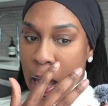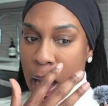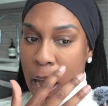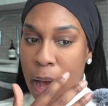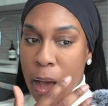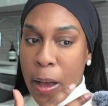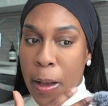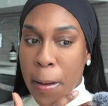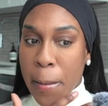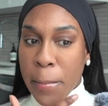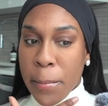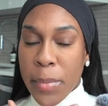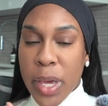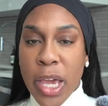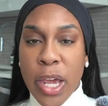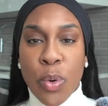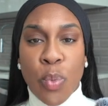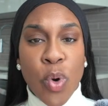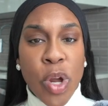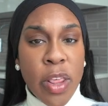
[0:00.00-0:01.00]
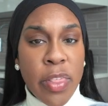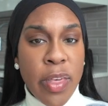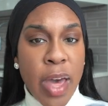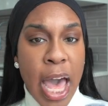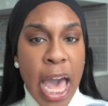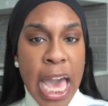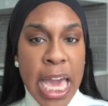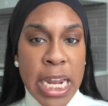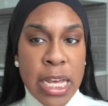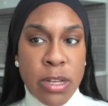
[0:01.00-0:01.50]
And one of the
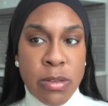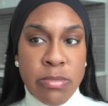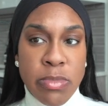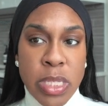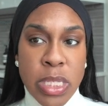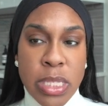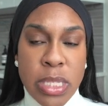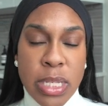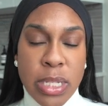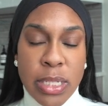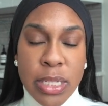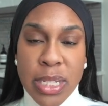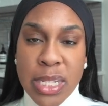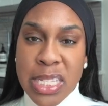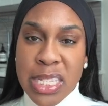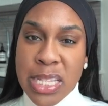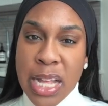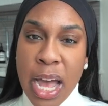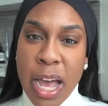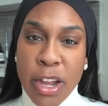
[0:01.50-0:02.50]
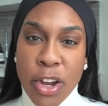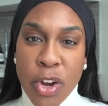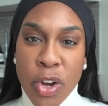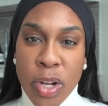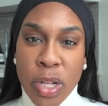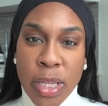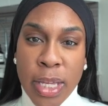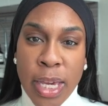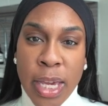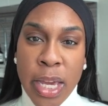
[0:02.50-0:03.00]
items is not
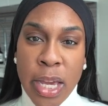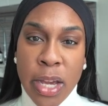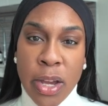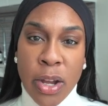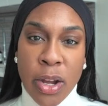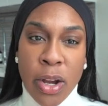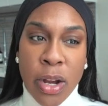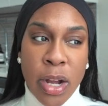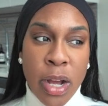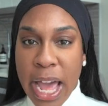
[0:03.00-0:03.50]
currently here.